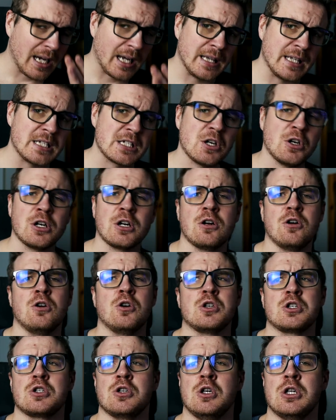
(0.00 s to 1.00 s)
And this kind of
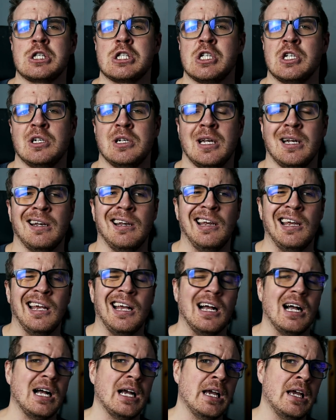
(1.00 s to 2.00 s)
caused also that
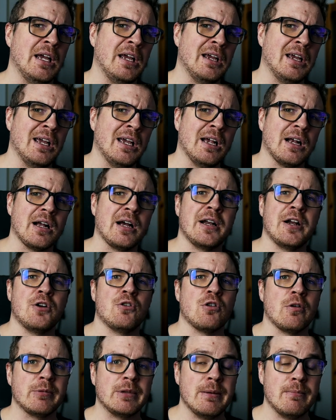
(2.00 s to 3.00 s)
I kind of
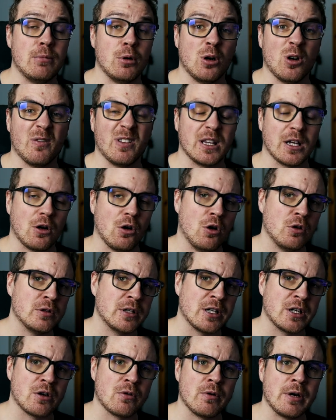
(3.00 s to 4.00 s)
dropped the ball with the
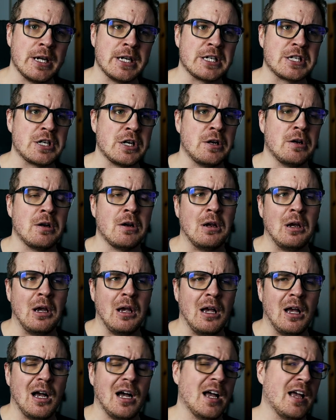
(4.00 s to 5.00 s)
content creation.
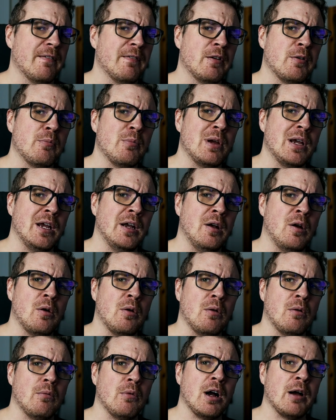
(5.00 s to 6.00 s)

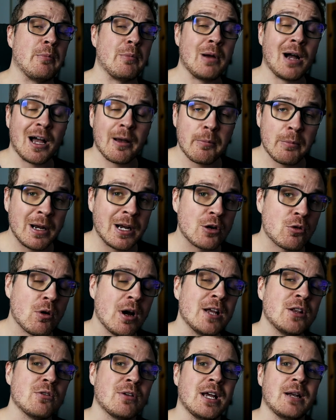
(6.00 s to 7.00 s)
I've been
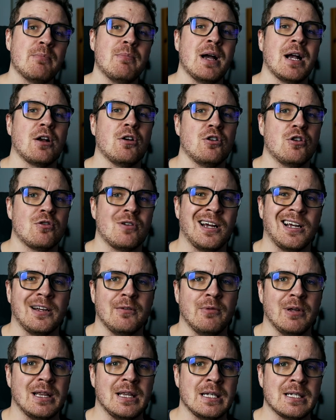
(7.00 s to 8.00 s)
trying to get back on
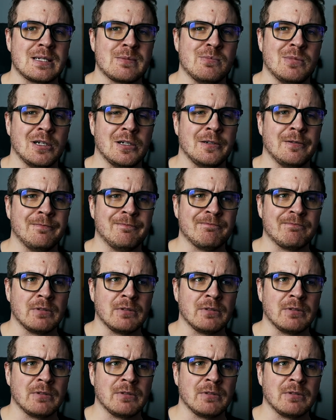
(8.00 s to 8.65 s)
track with this, but